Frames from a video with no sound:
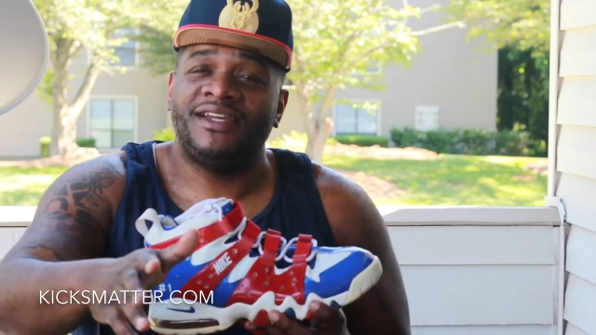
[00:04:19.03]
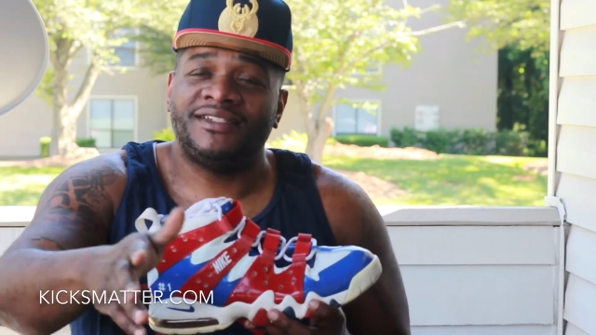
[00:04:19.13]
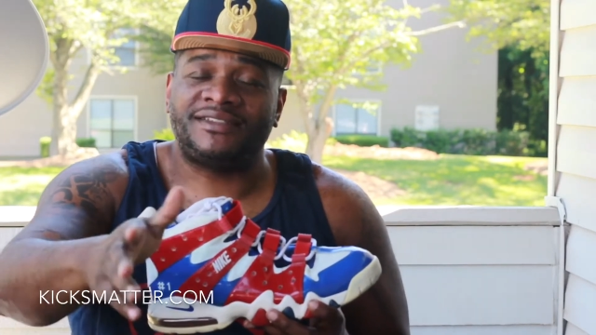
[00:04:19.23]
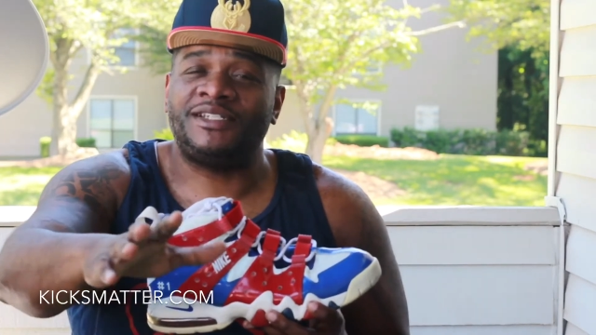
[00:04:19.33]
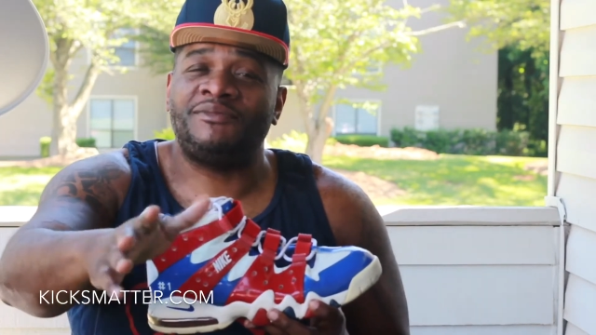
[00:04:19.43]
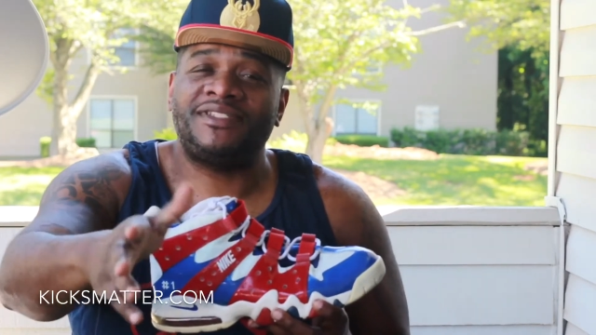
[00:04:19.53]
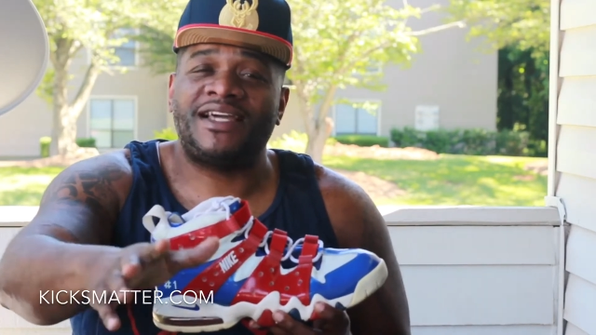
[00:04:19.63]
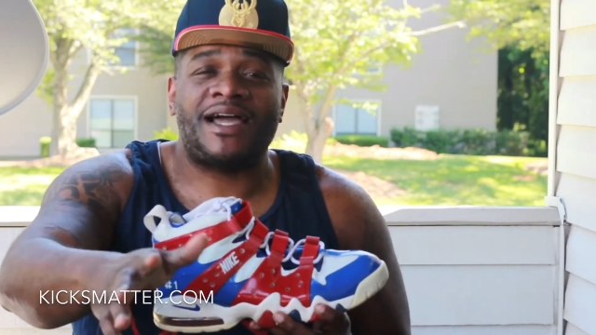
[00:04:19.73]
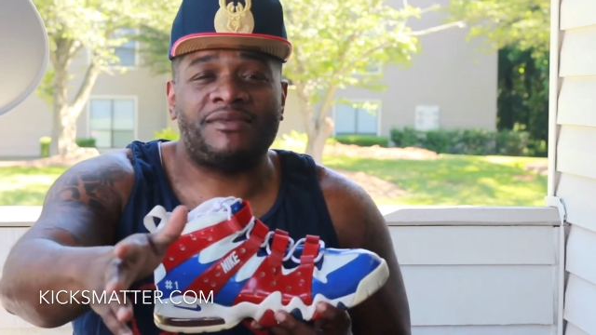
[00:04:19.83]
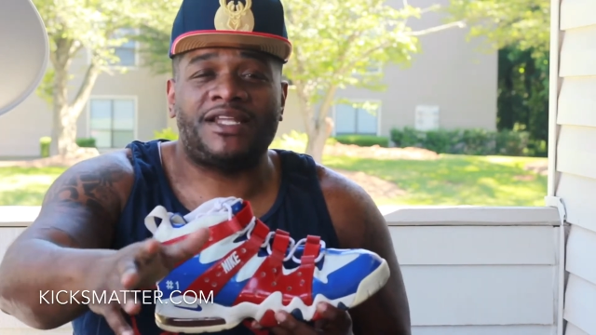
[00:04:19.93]

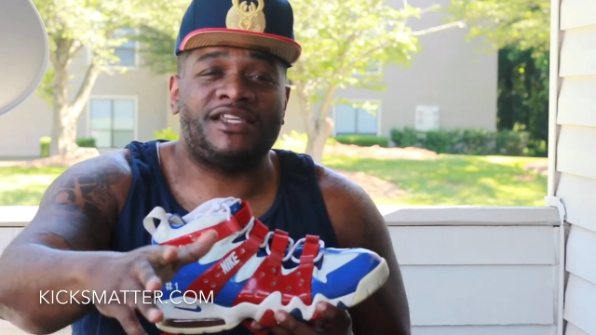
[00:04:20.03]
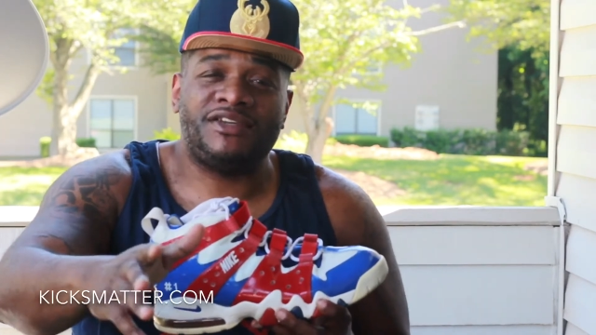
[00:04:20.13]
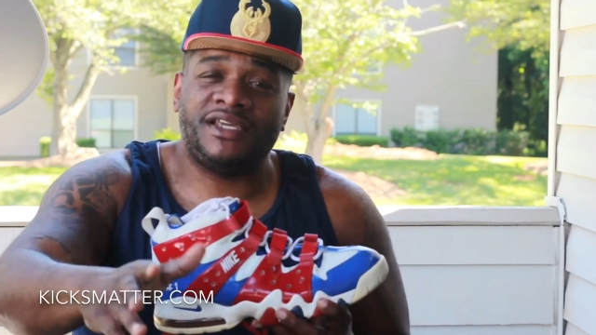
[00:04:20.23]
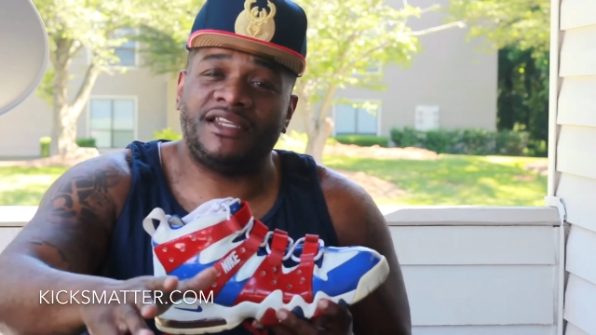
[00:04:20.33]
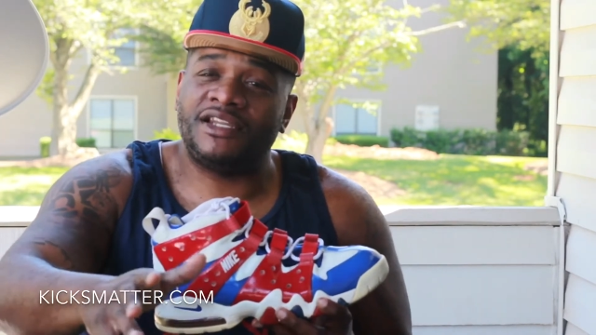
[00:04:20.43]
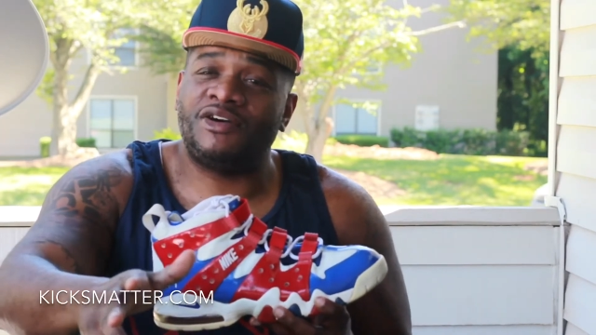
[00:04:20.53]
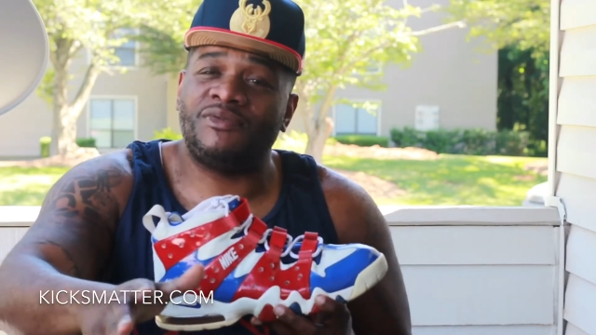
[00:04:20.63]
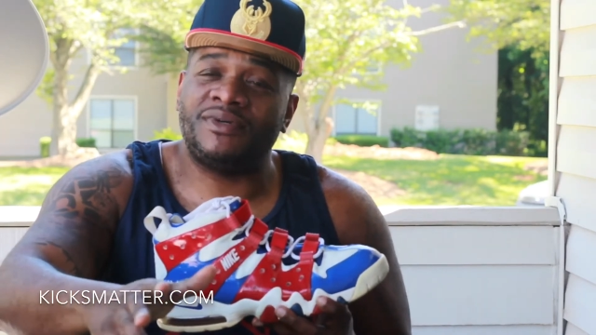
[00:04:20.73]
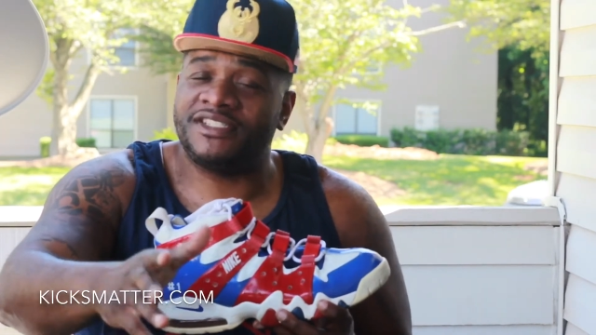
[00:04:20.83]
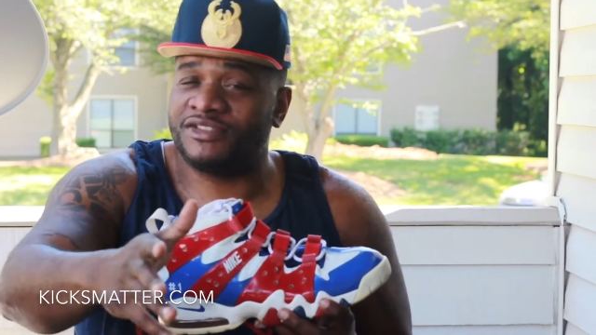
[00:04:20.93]
sometimes, like, you didn't know
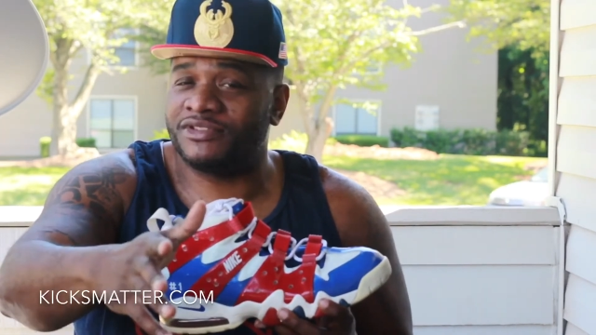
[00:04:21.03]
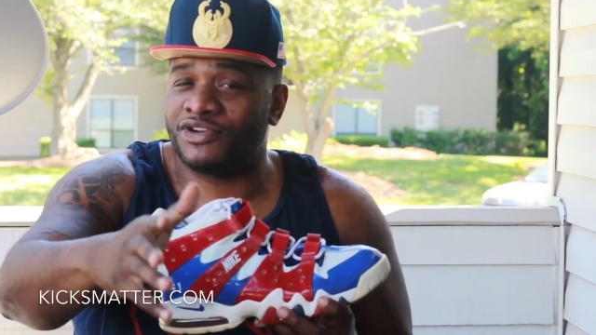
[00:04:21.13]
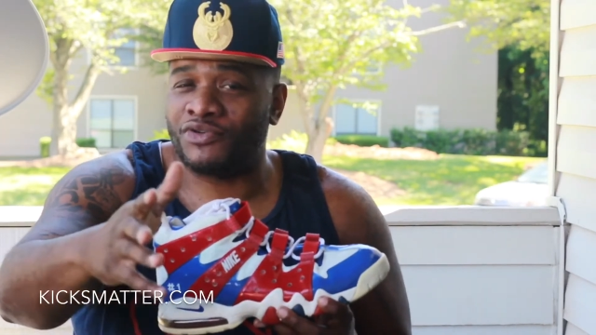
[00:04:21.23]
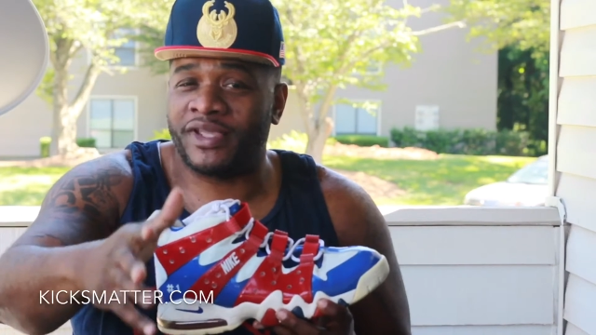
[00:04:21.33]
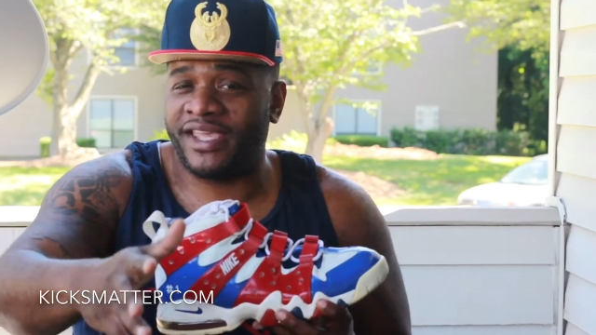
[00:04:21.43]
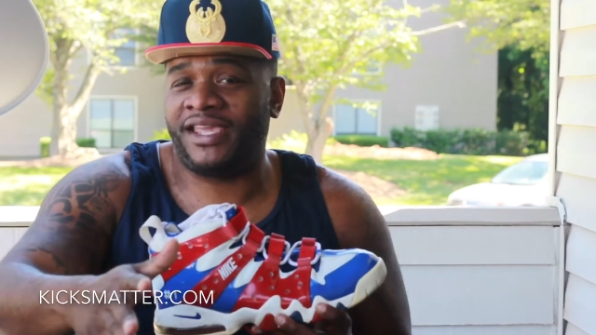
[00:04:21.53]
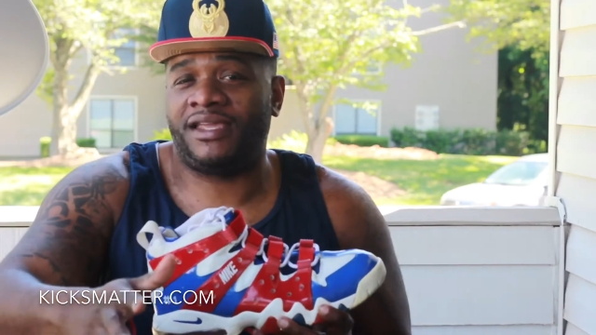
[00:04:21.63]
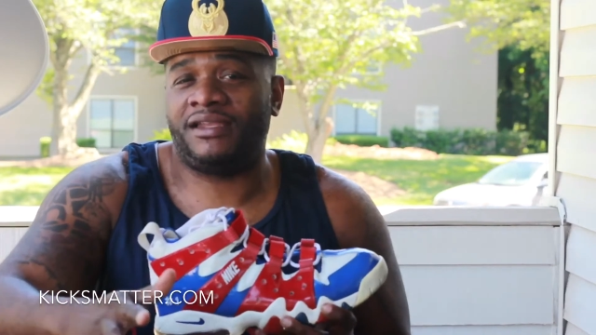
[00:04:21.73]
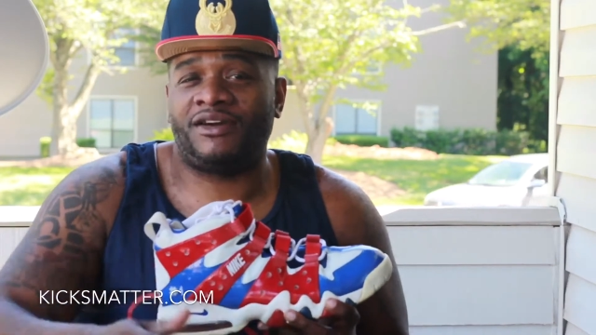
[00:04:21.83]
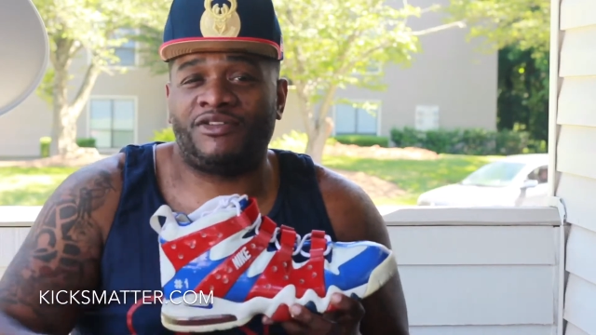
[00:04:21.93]
what you was gonna get
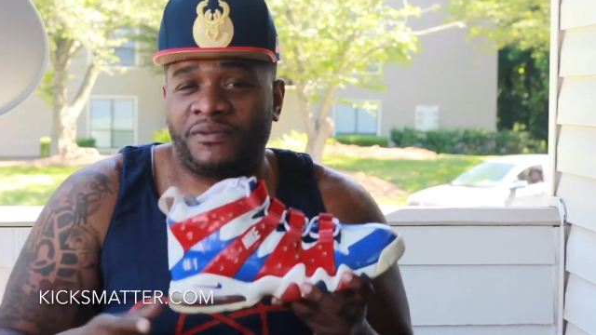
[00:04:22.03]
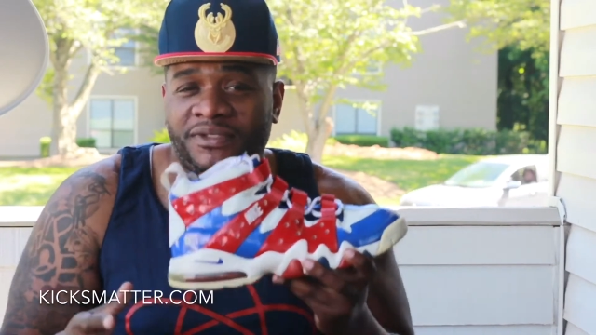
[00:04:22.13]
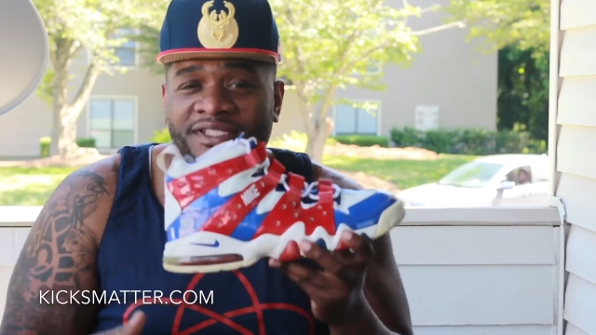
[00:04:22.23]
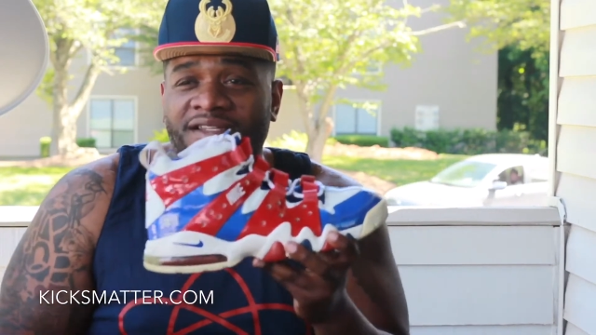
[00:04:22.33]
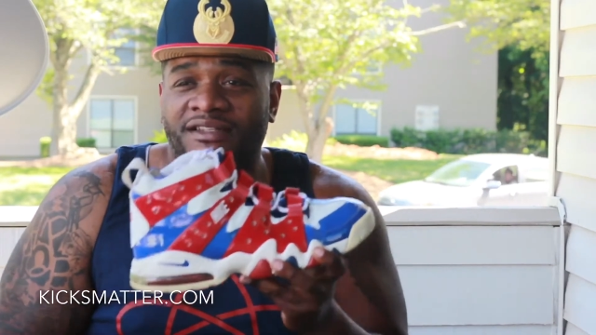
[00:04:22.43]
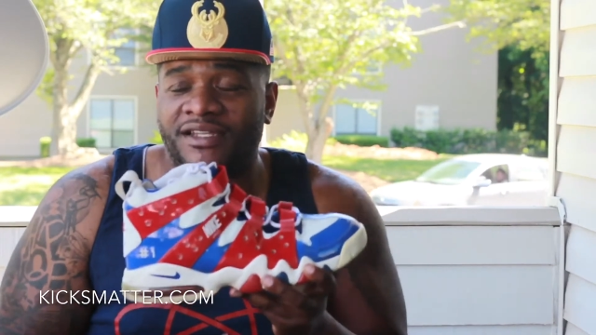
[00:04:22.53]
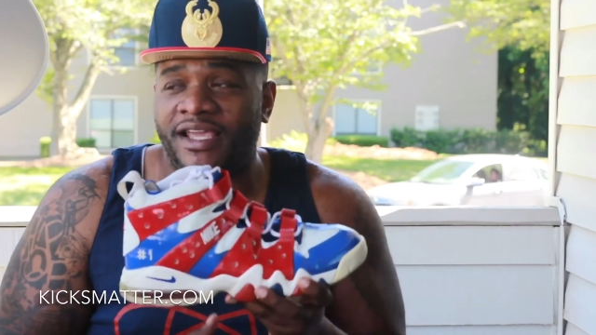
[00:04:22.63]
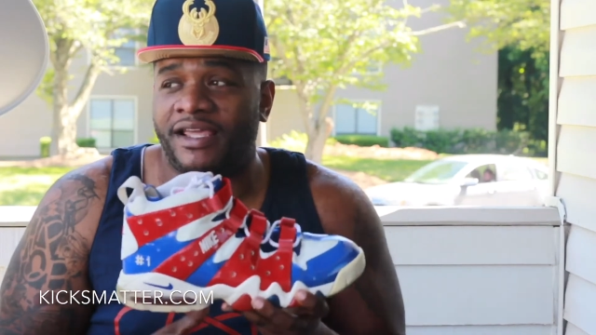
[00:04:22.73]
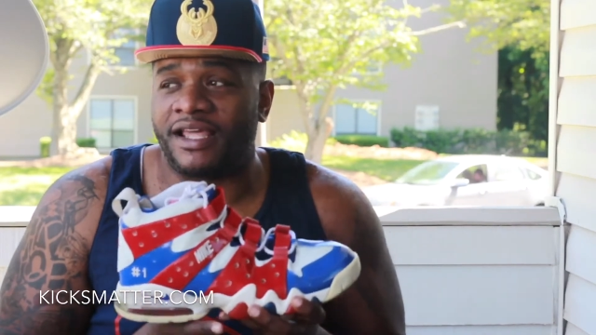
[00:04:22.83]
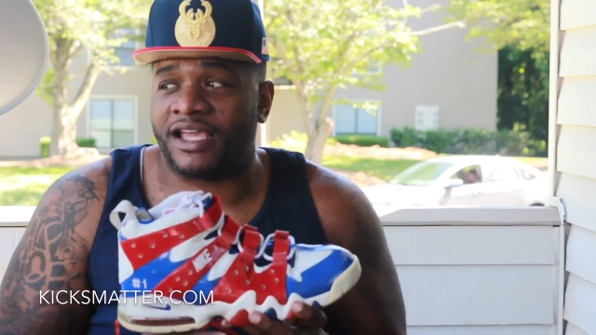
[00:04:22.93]
on a particular
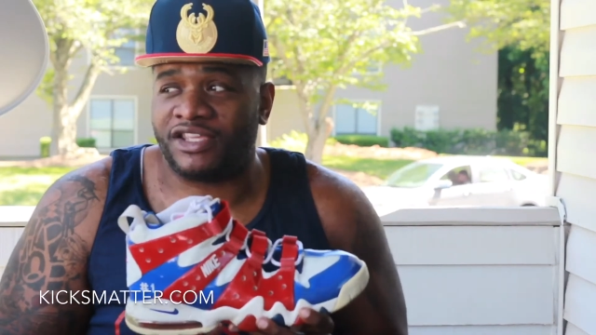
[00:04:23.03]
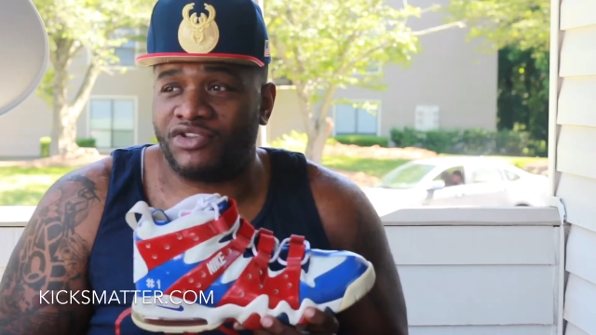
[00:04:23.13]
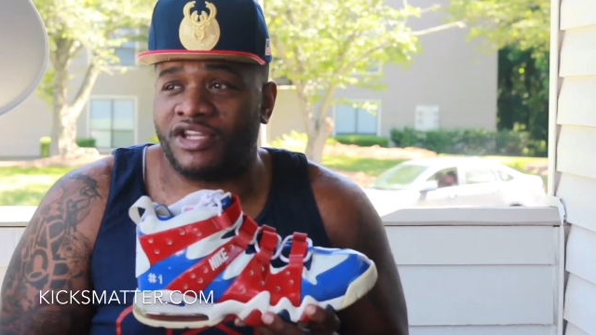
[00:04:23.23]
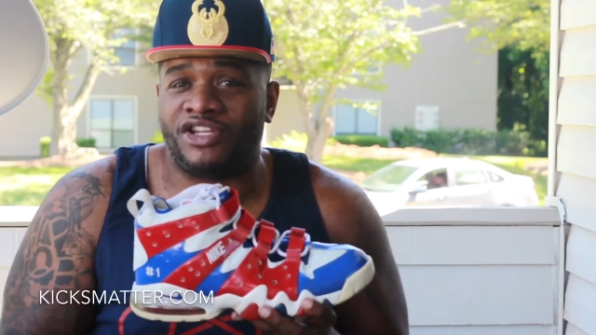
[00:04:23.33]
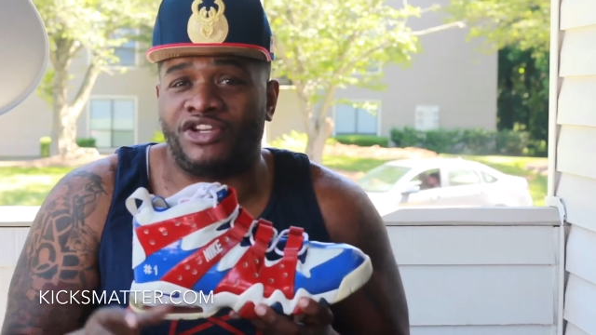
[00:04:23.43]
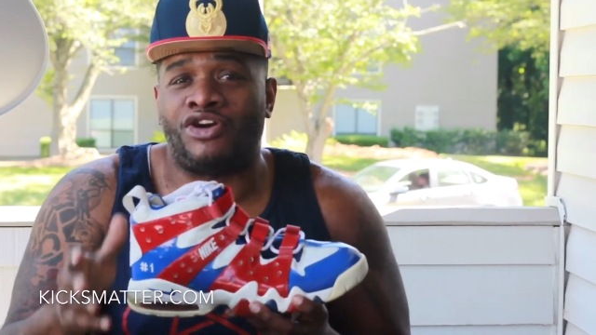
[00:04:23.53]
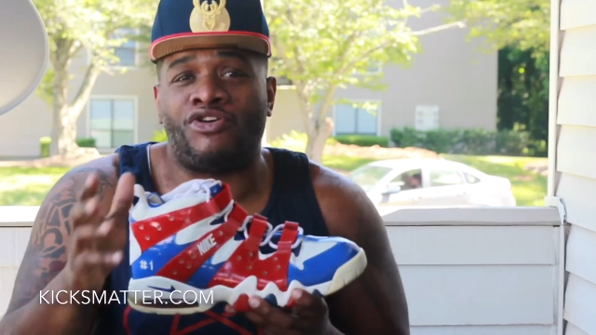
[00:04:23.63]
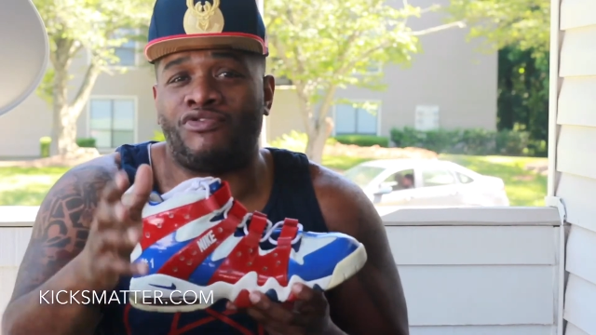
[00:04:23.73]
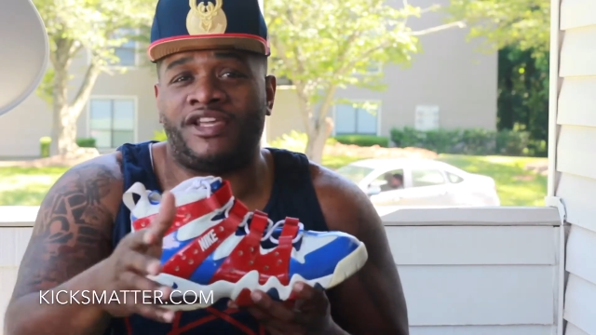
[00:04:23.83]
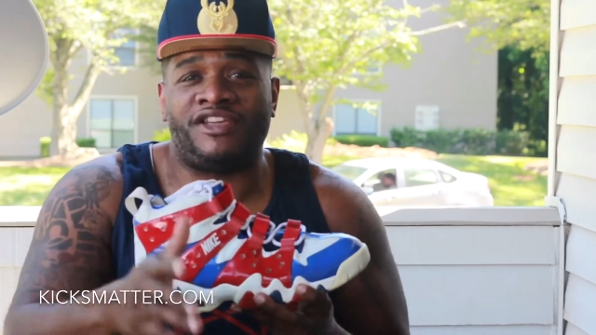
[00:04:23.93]
day. Like, you didn't
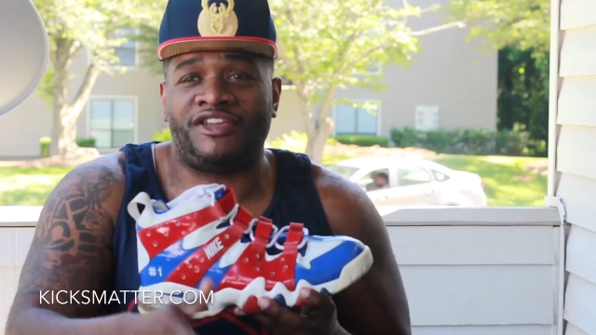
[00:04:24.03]
know